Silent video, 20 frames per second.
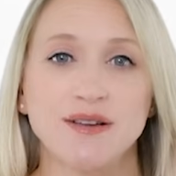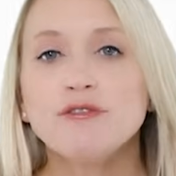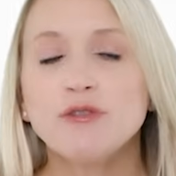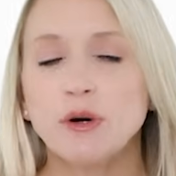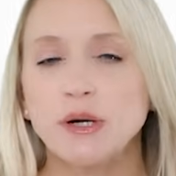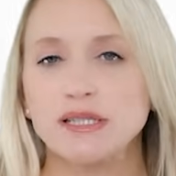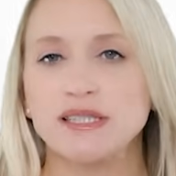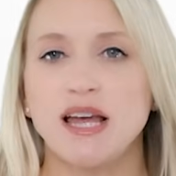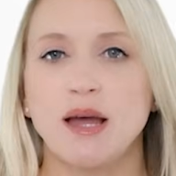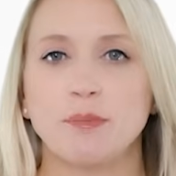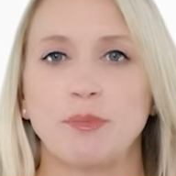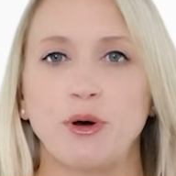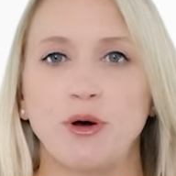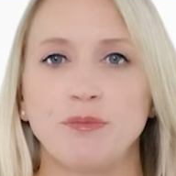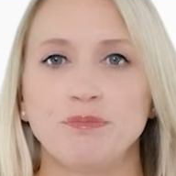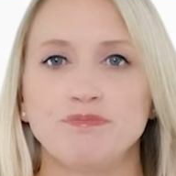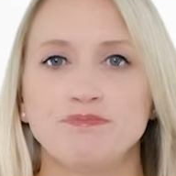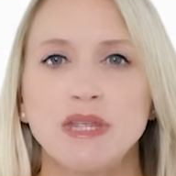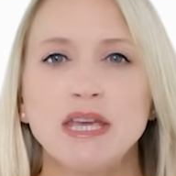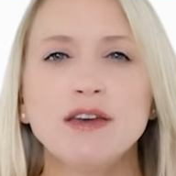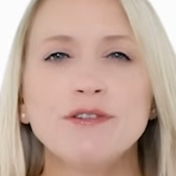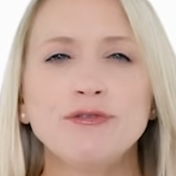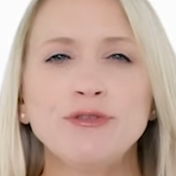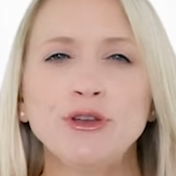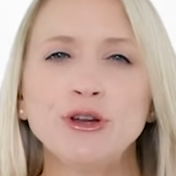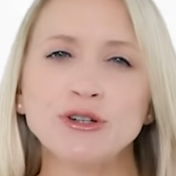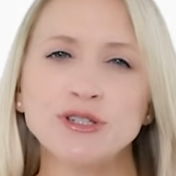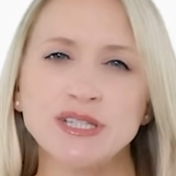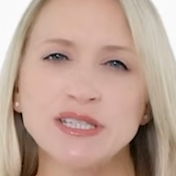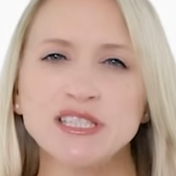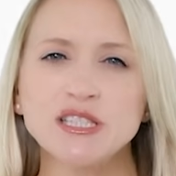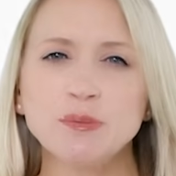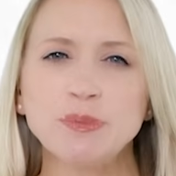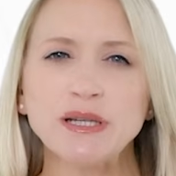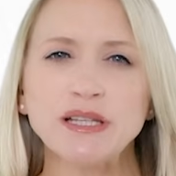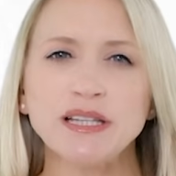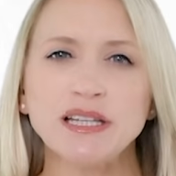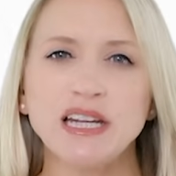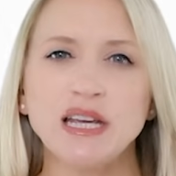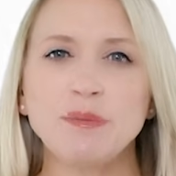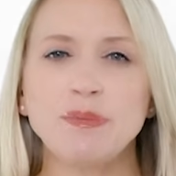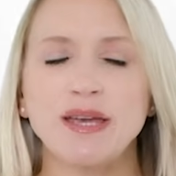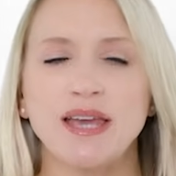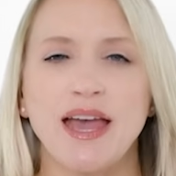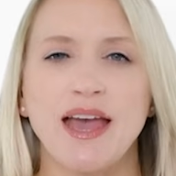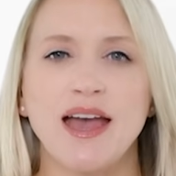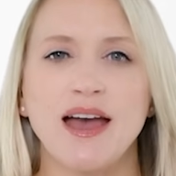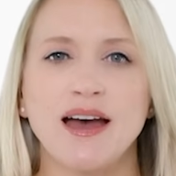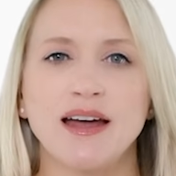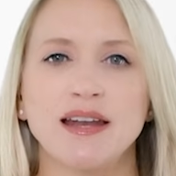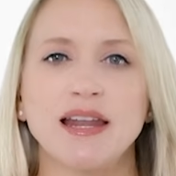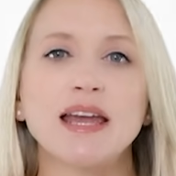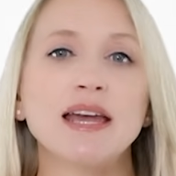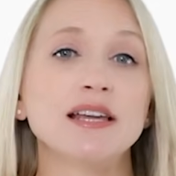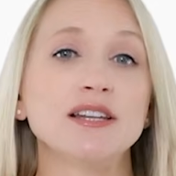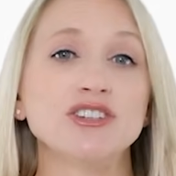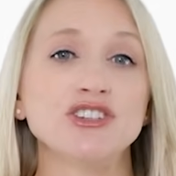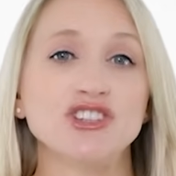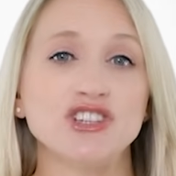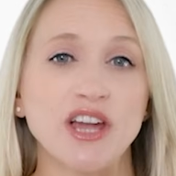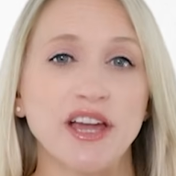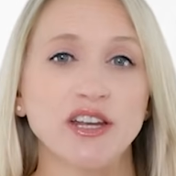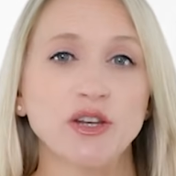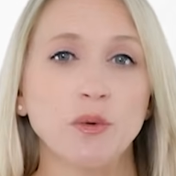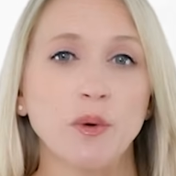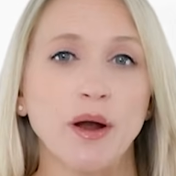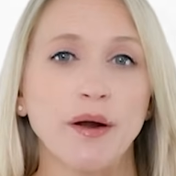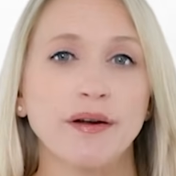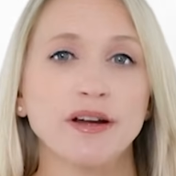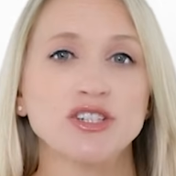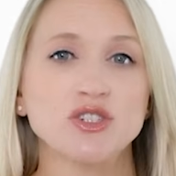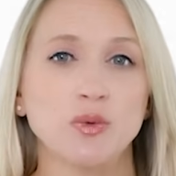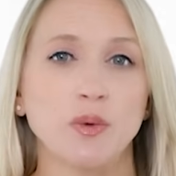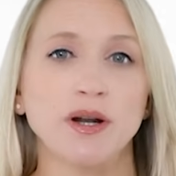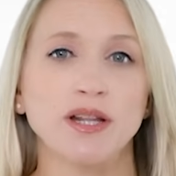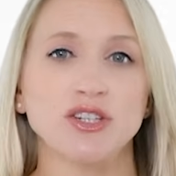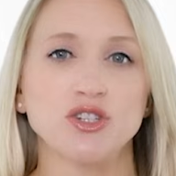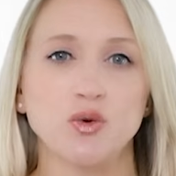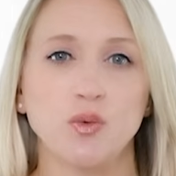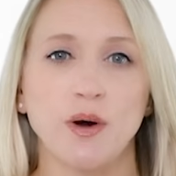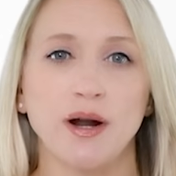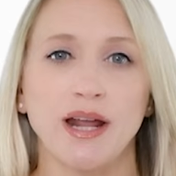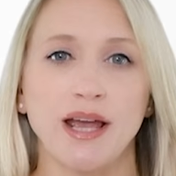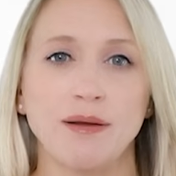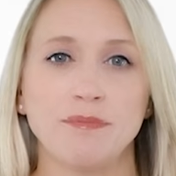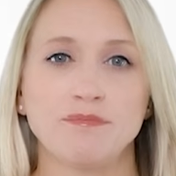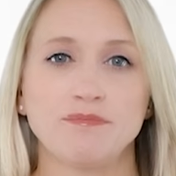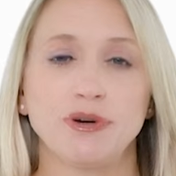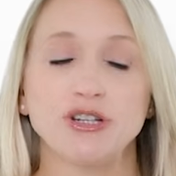For example, if your disability began in January 2020,